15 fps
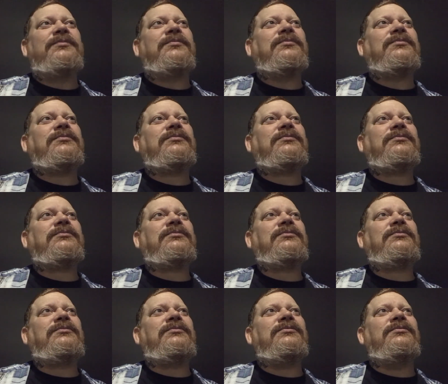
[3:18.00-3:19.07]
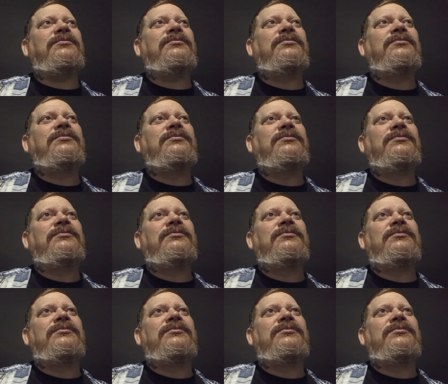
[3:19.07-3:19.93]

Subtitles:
[no speech]